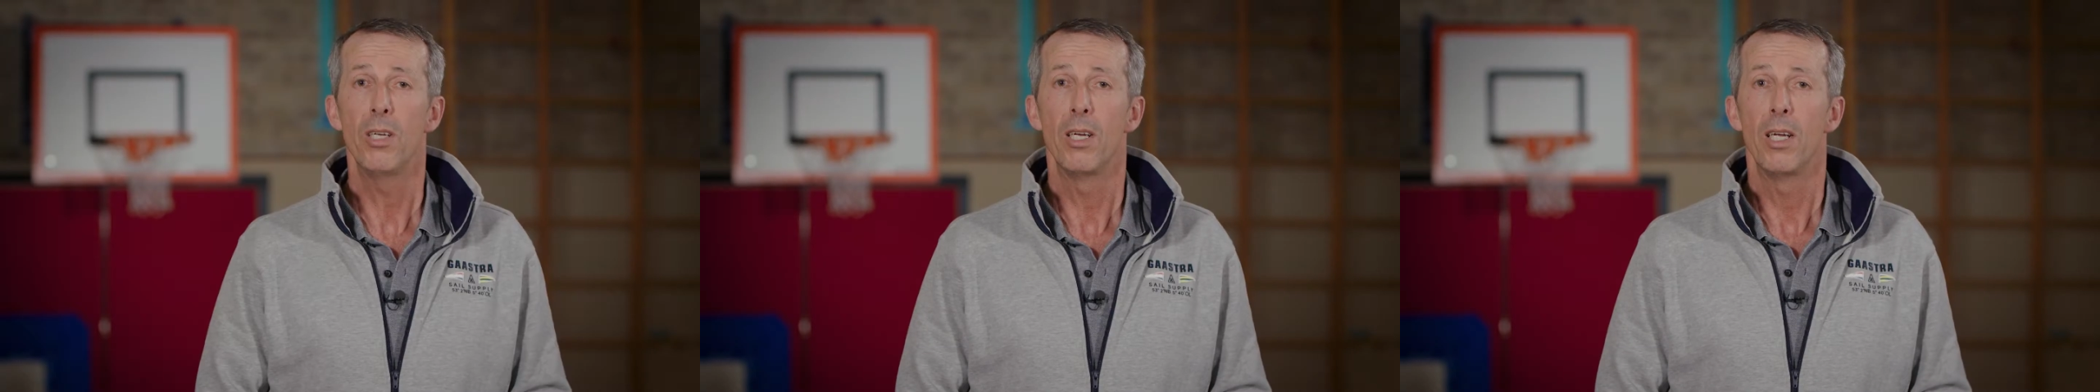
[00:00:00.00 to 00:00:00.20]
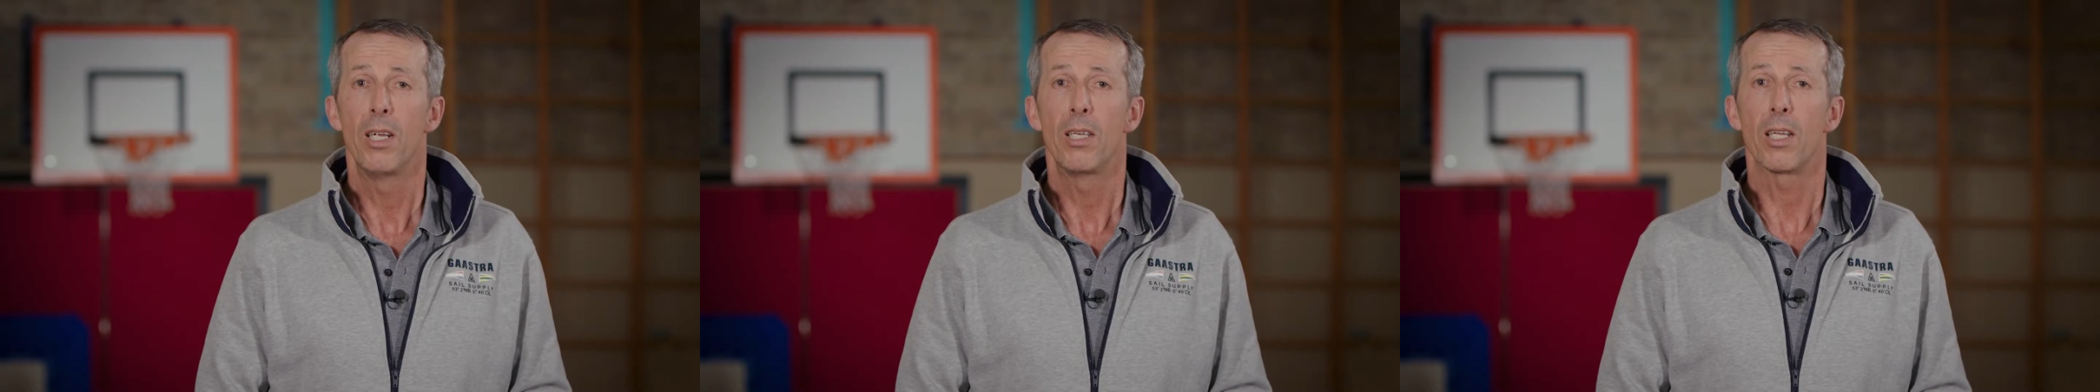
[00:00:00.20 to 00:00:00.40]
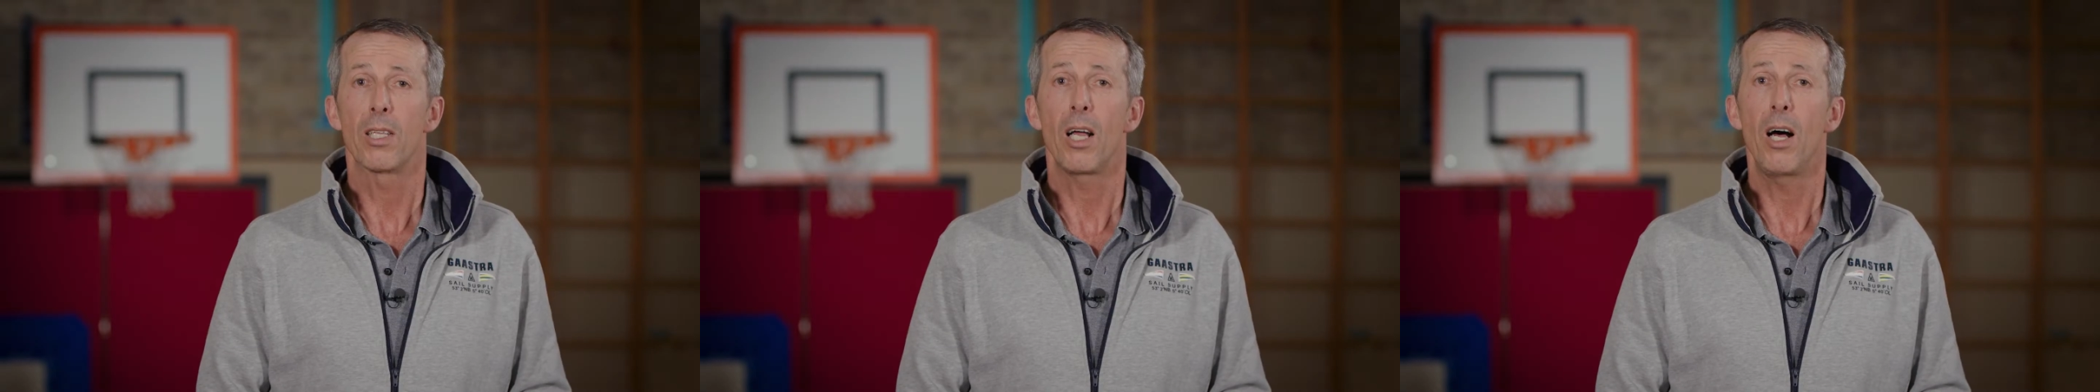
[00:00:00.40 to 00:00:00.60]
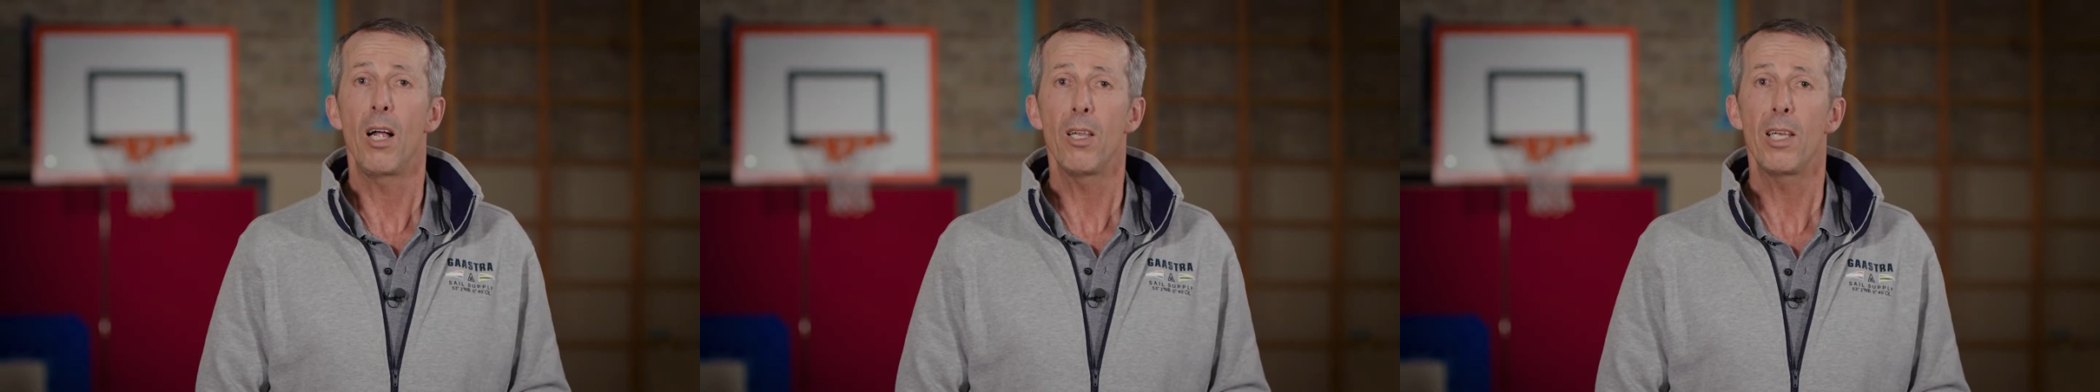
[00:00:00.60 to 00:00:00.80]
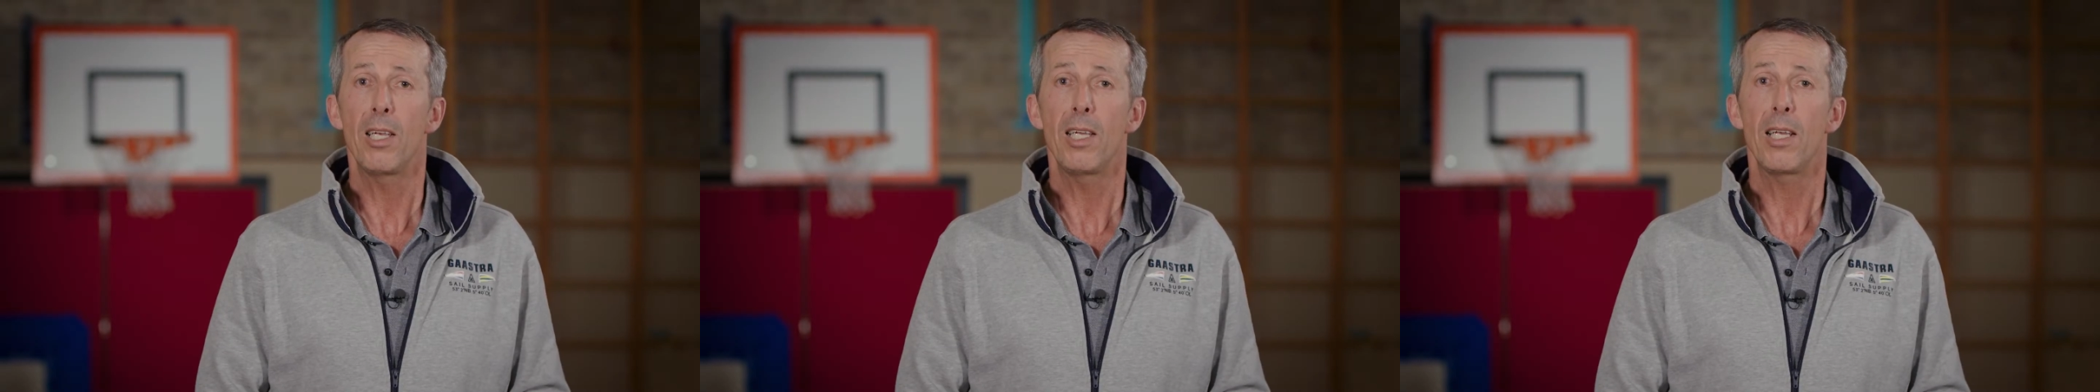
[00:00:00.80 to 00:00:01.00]
the
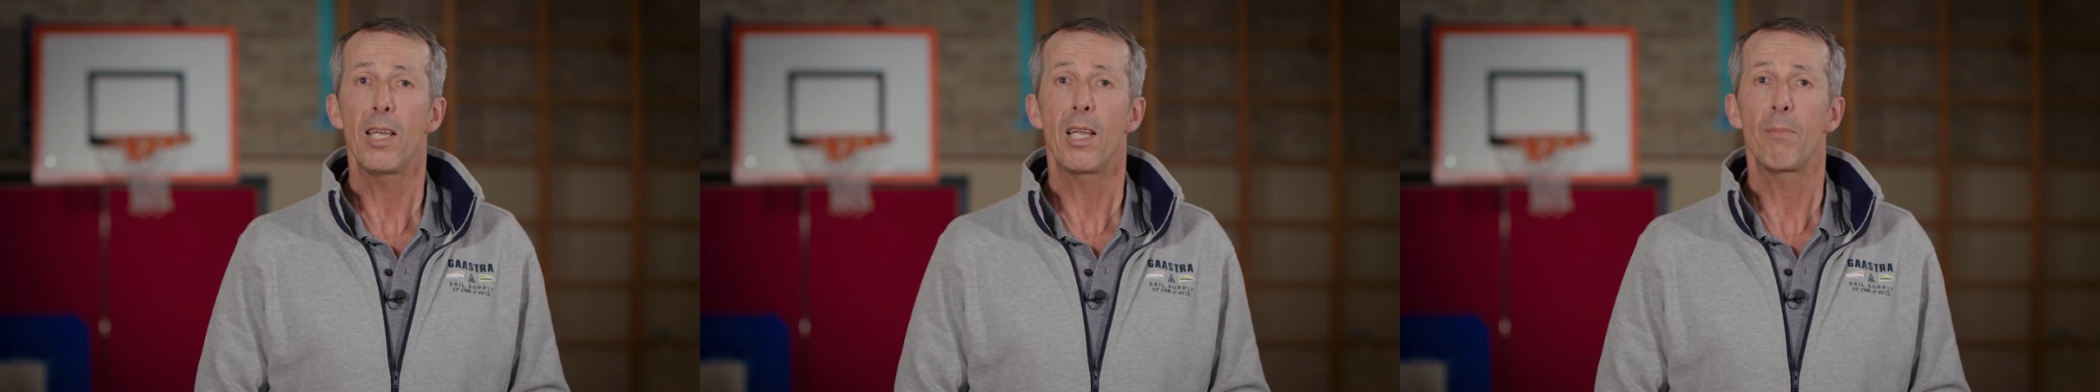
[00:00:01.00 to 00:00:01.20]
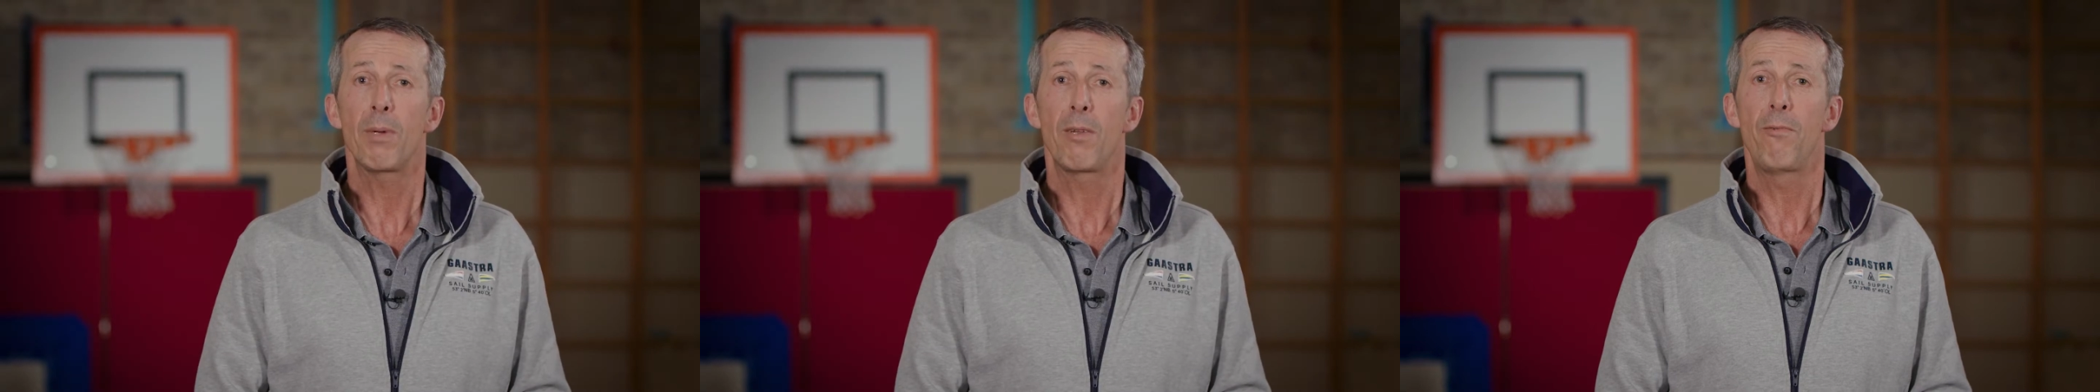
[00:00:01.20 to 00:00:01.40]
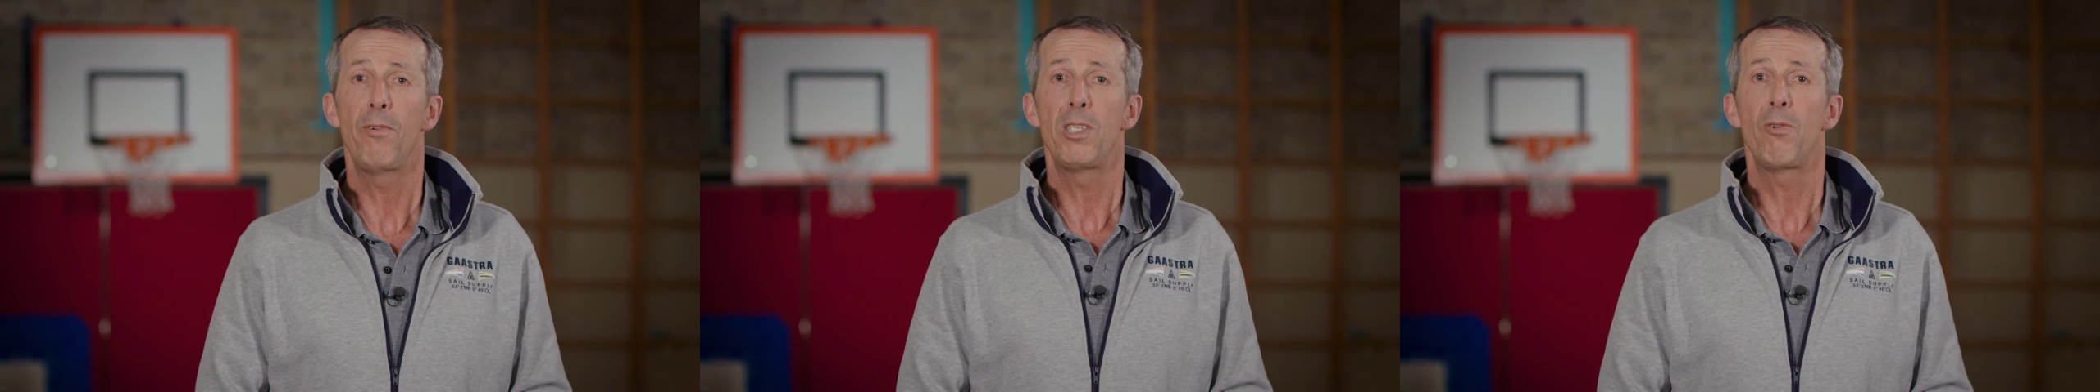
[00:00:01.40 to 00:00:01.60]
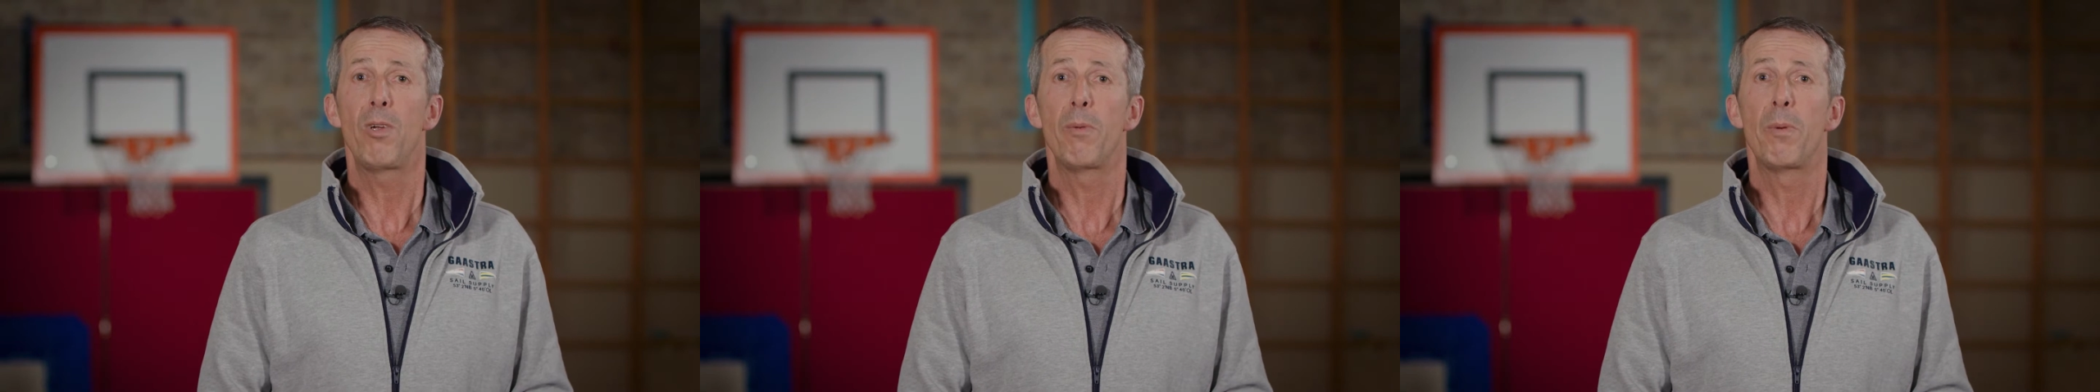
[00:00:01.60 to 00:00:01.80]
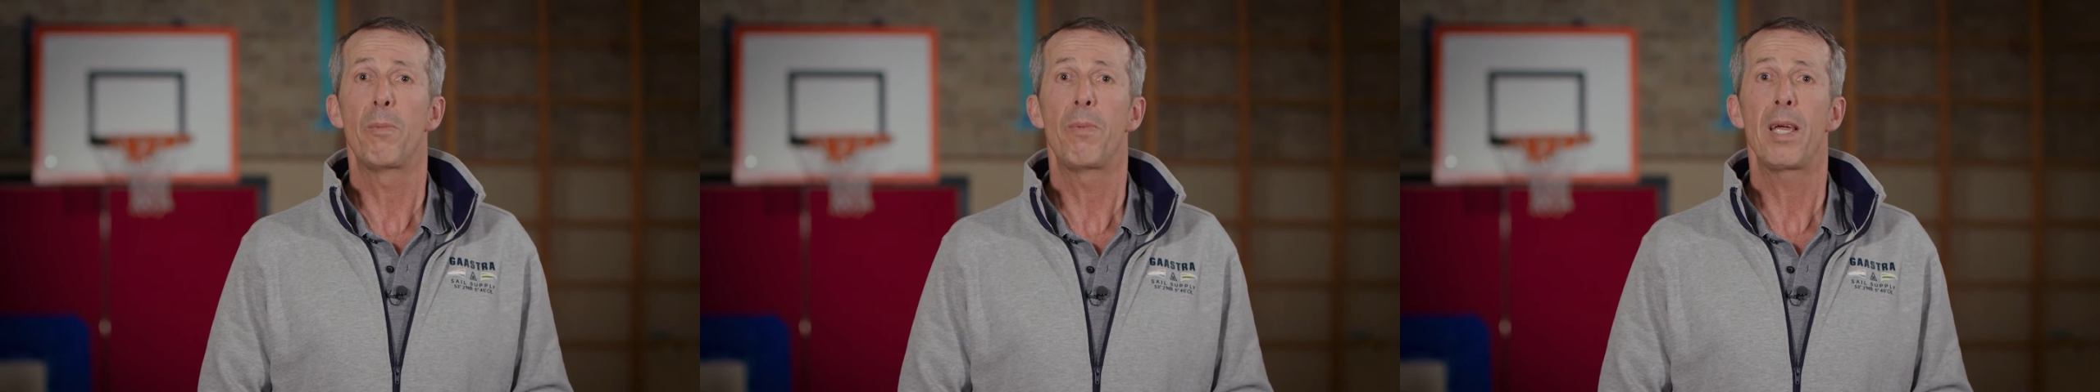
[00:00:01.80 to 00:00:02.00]
situation so that
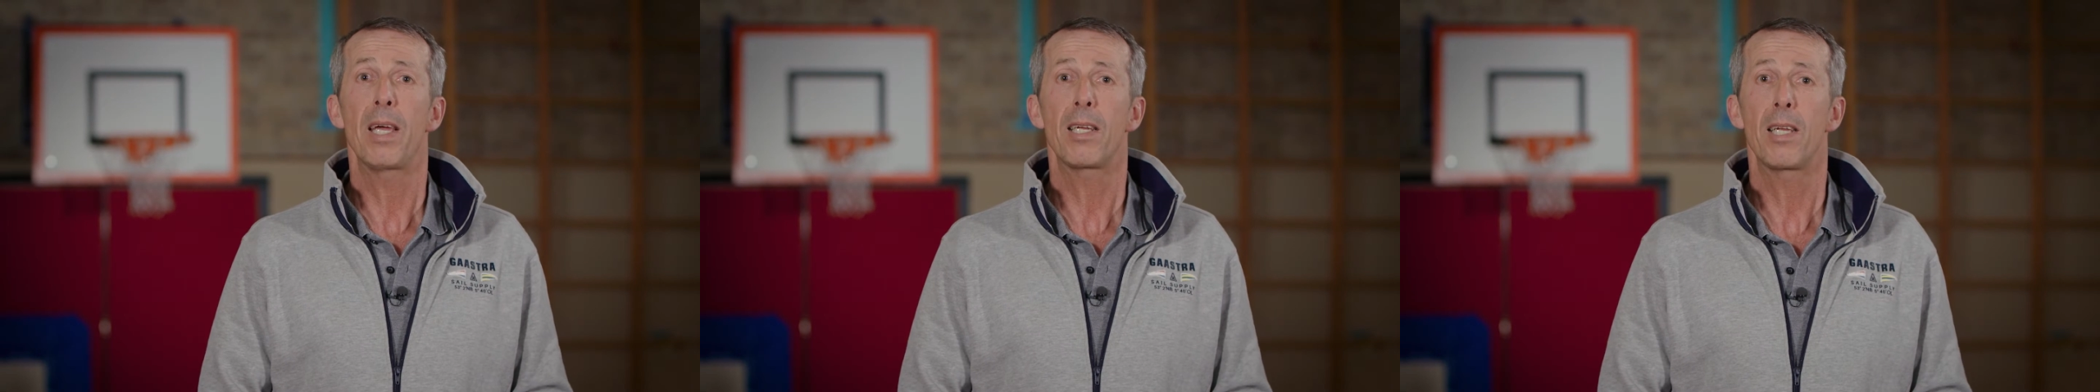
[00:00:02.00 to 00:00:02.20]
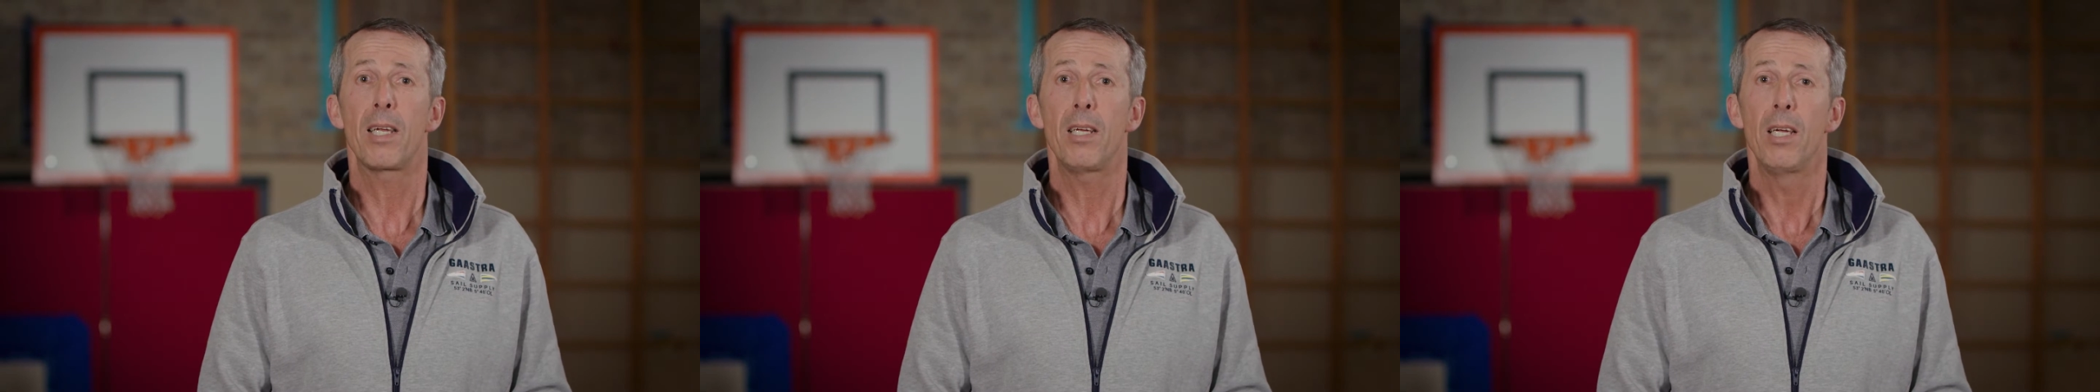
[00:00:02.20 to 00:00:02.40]
all students